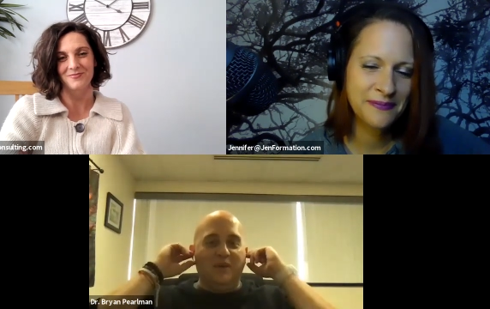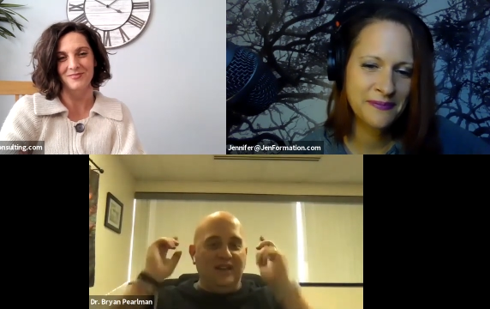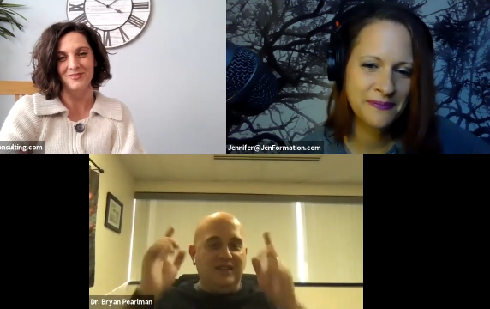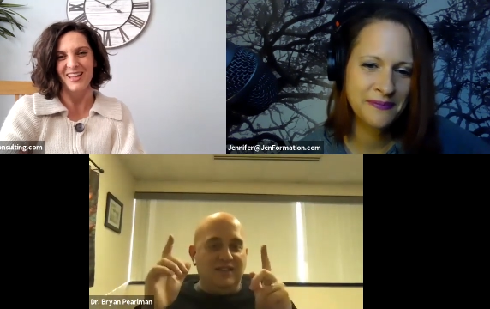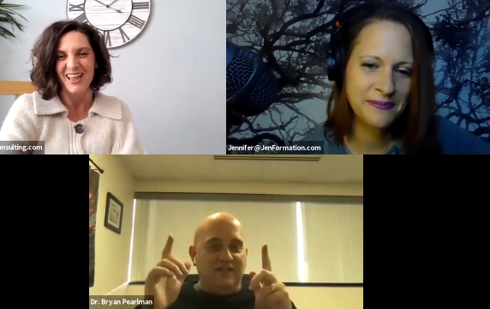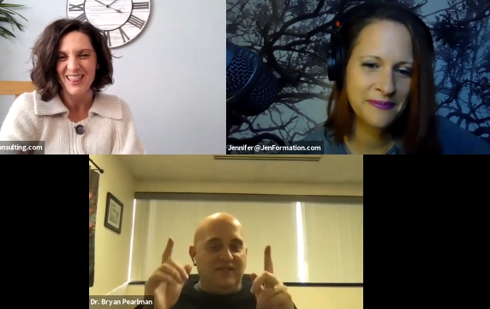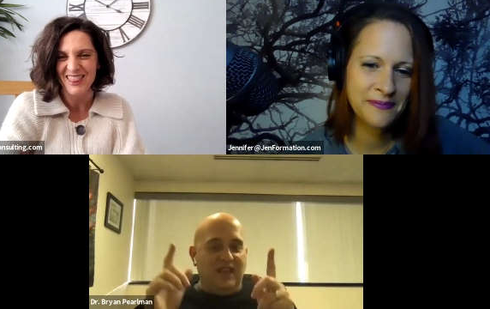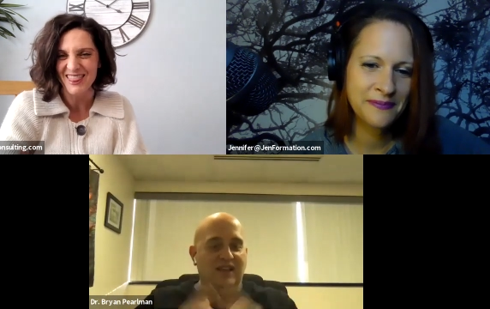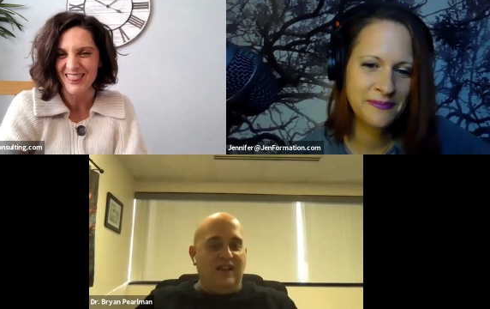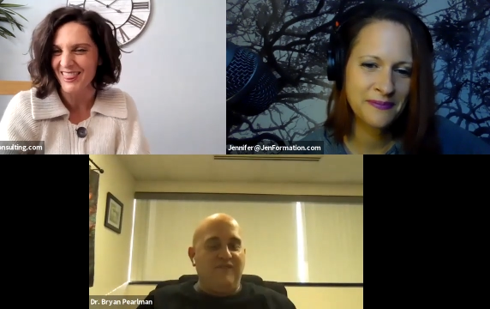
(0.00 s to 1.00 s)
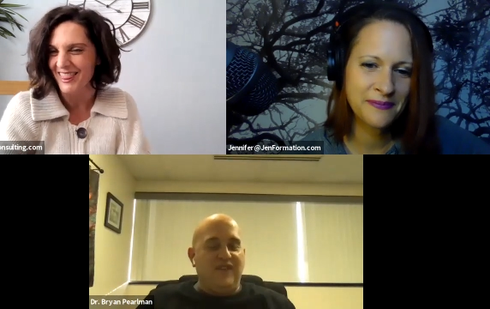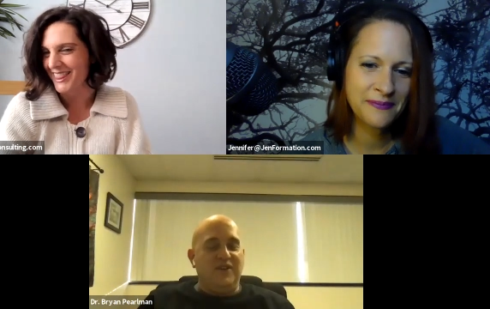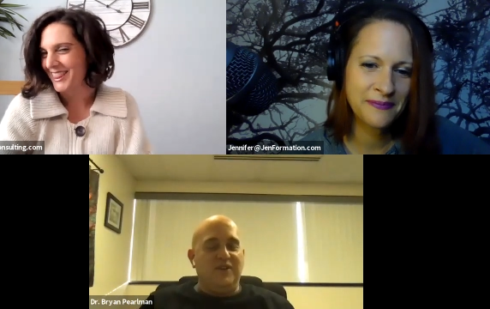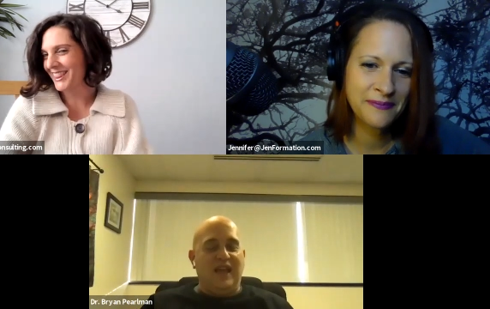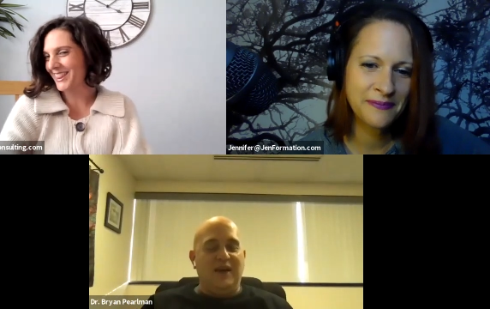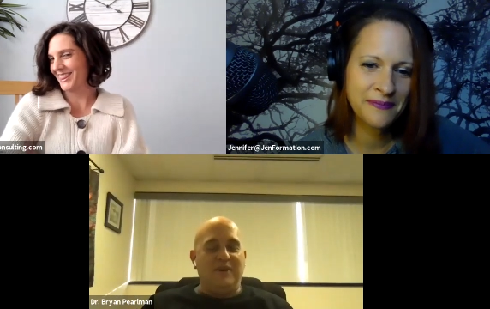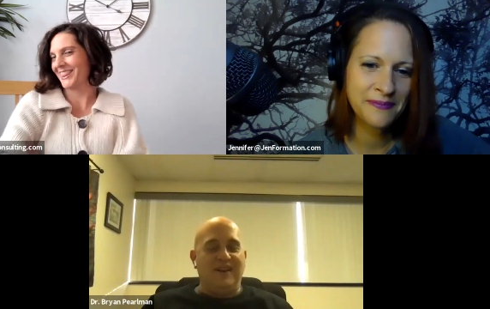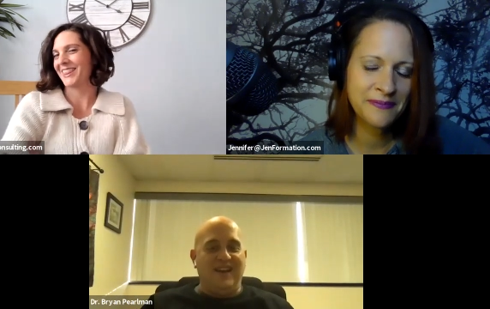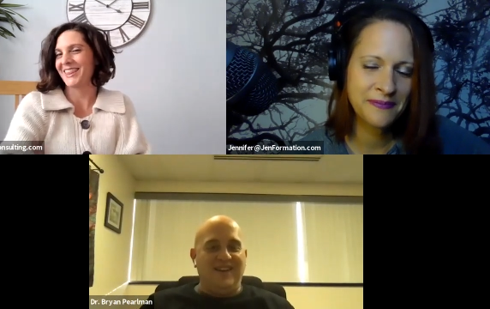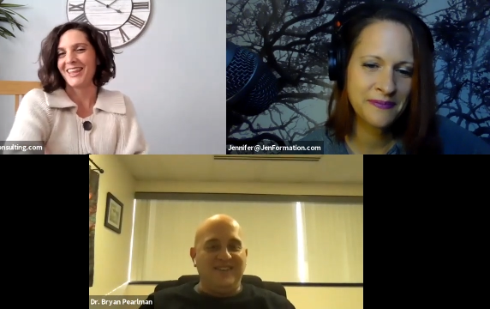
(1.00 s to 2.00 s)
Speaker 1: as I could, but I did think I
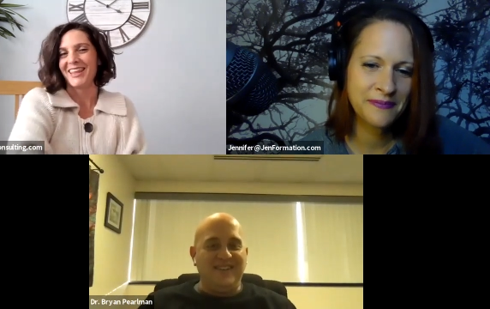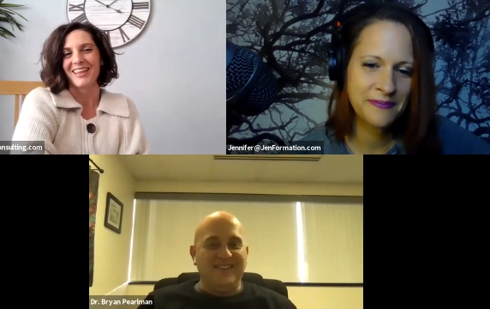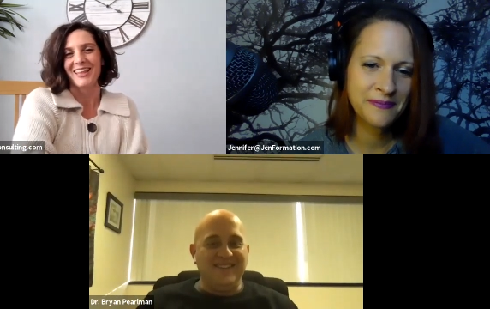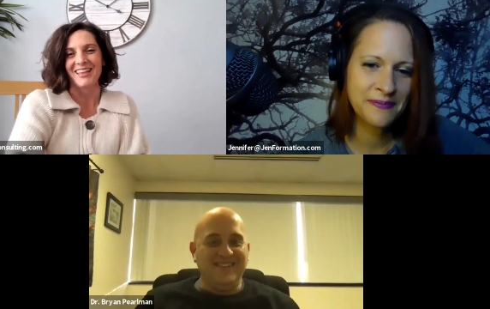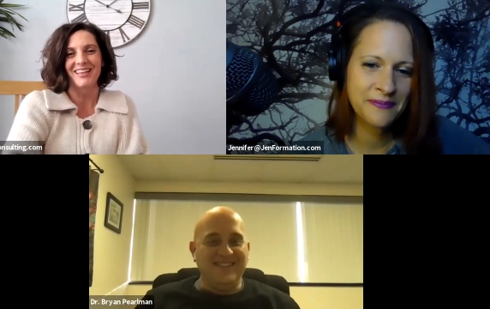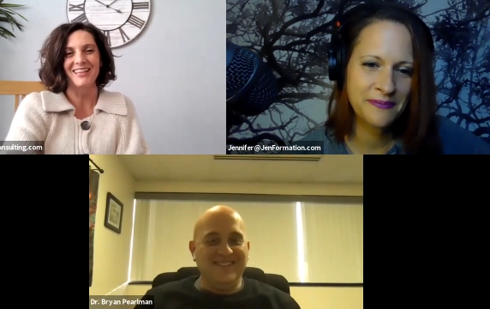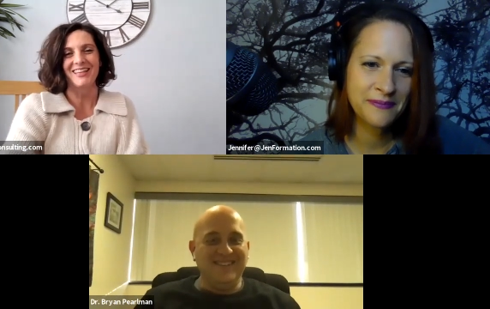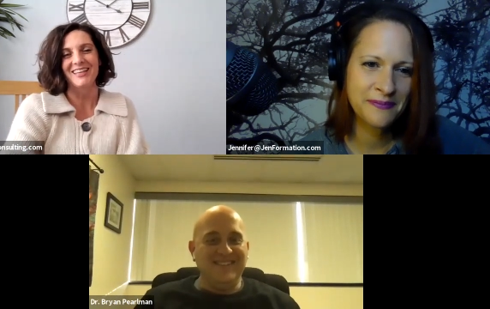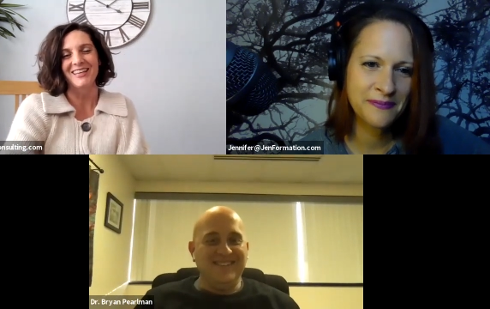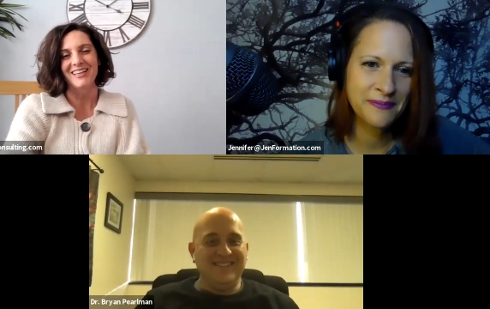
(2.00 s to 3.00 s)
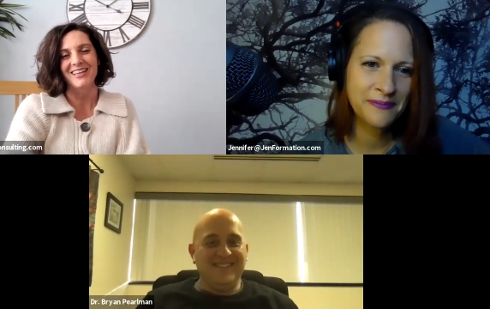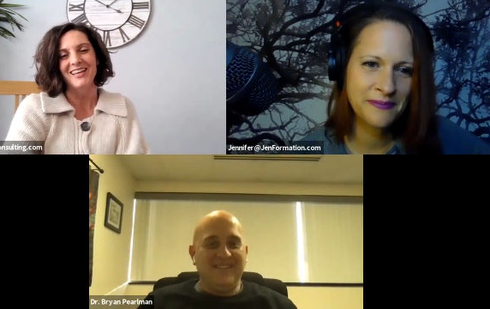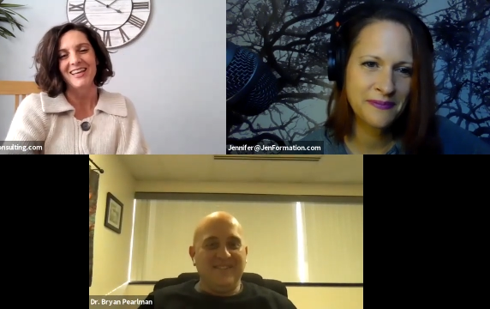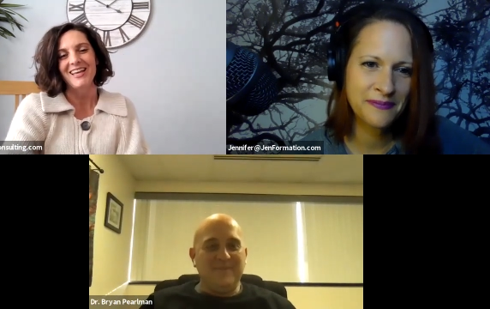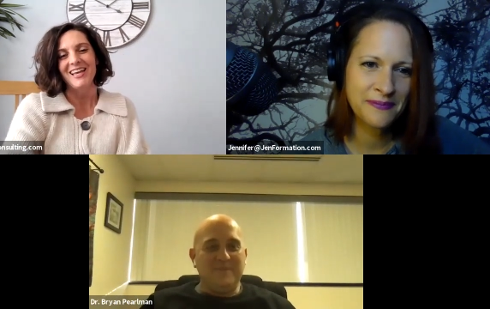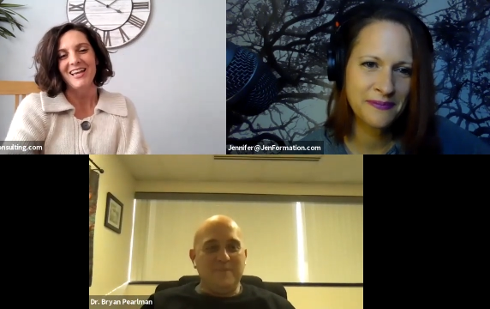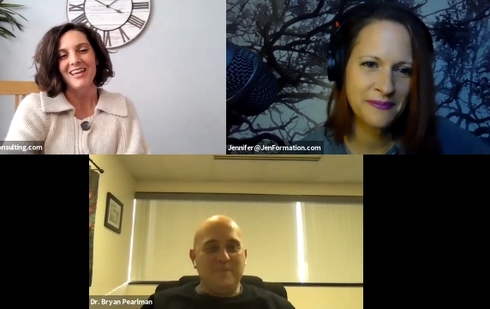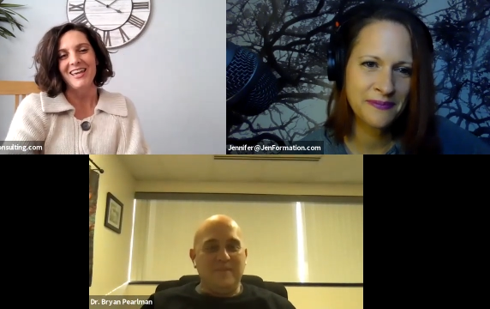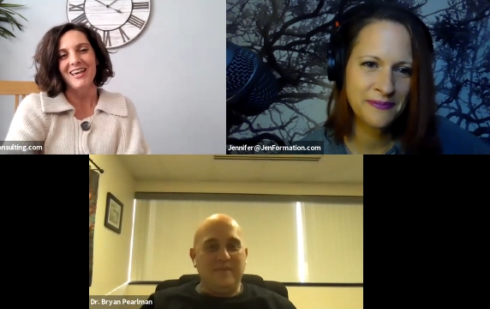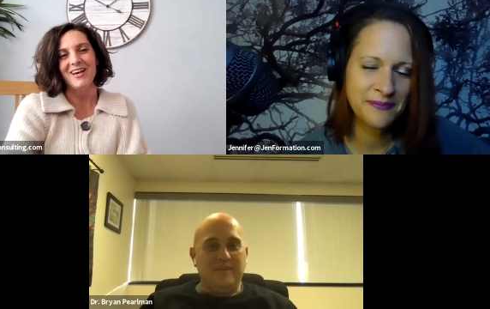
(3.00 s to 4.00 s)
figured that one out.
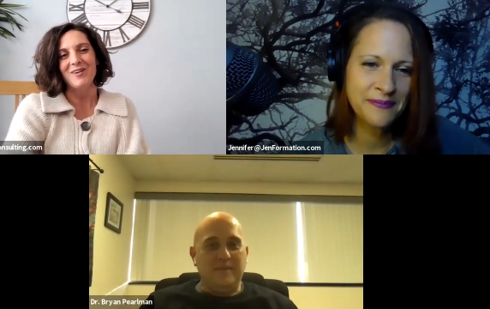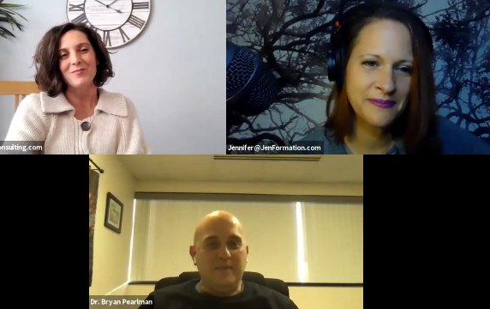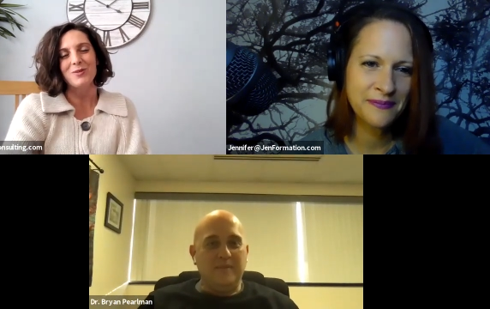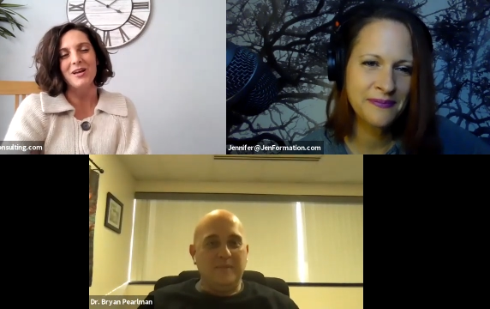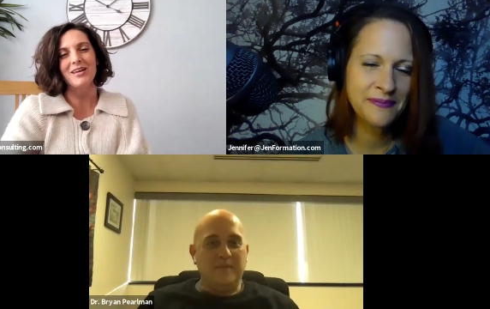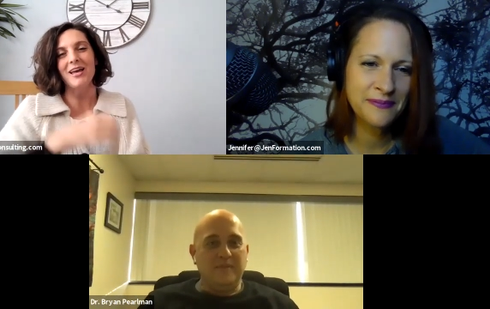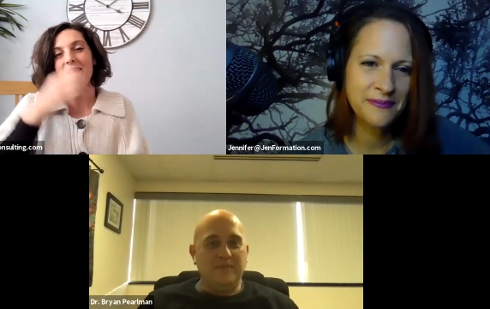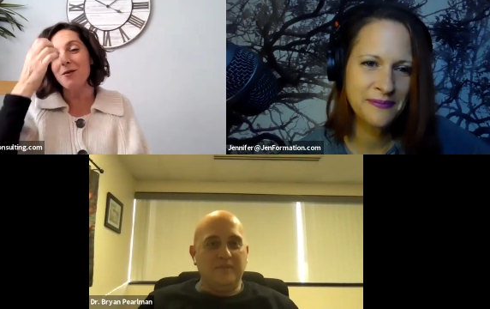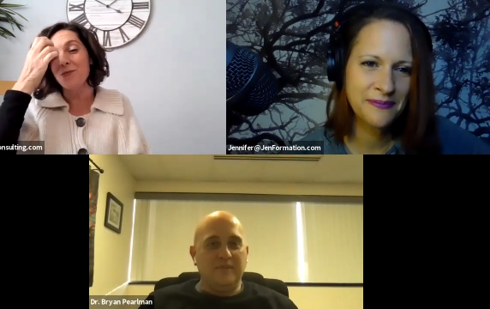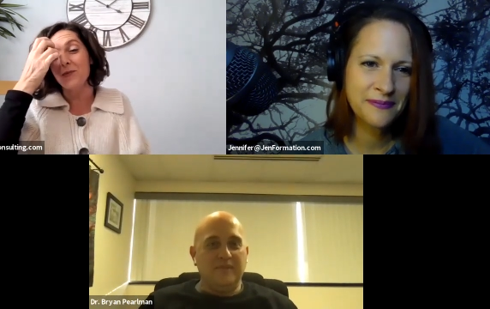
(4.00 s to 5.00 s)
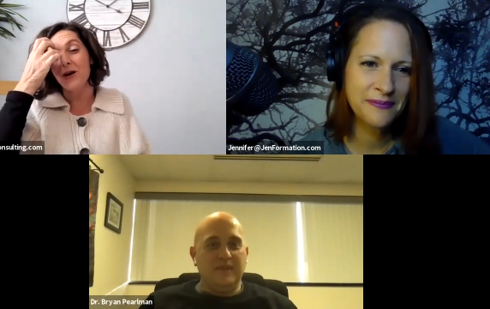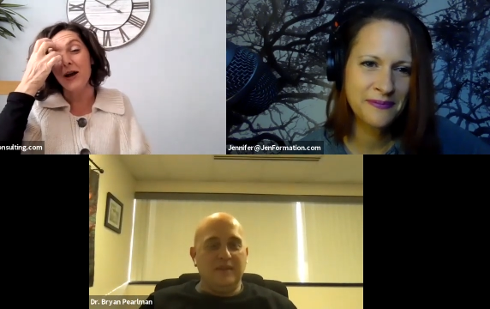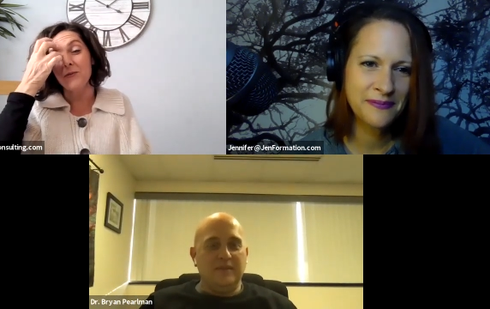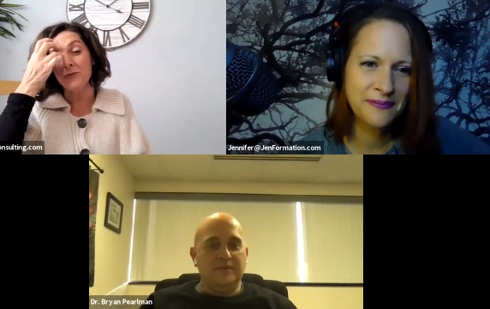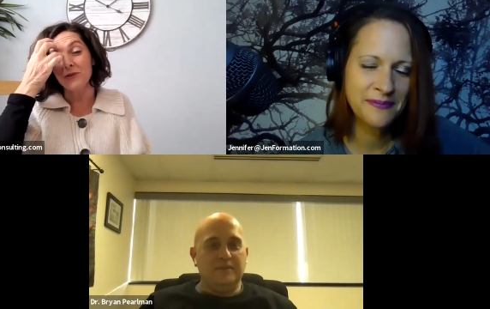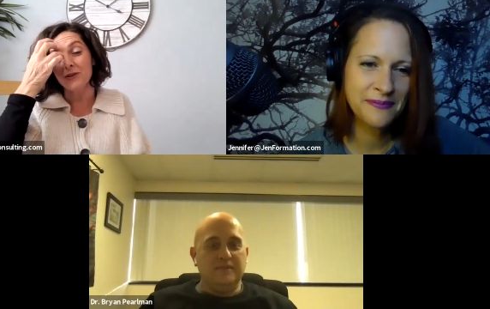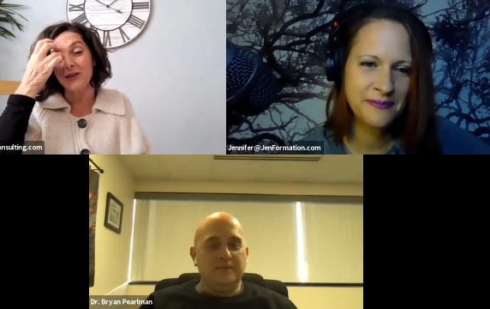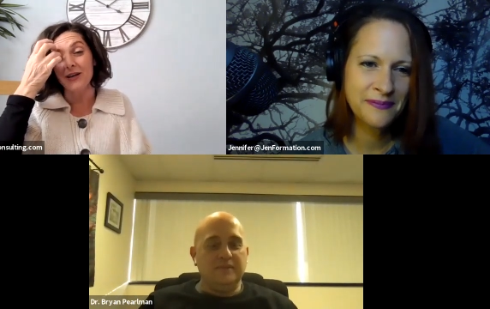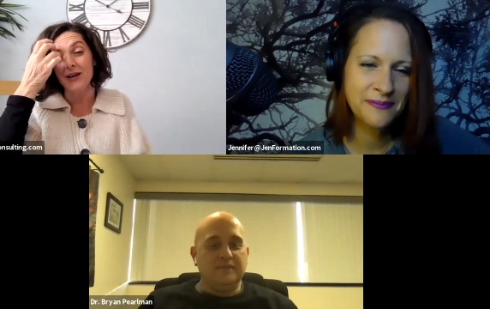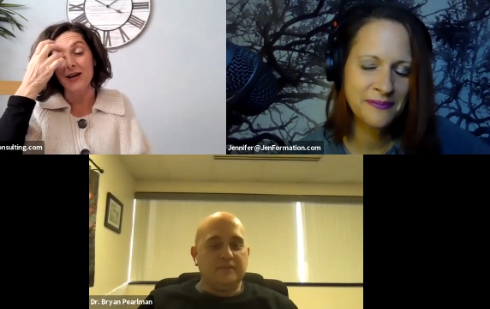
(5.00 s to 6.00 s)
Speaker 2: Yeah, Bryan, I'm I'm really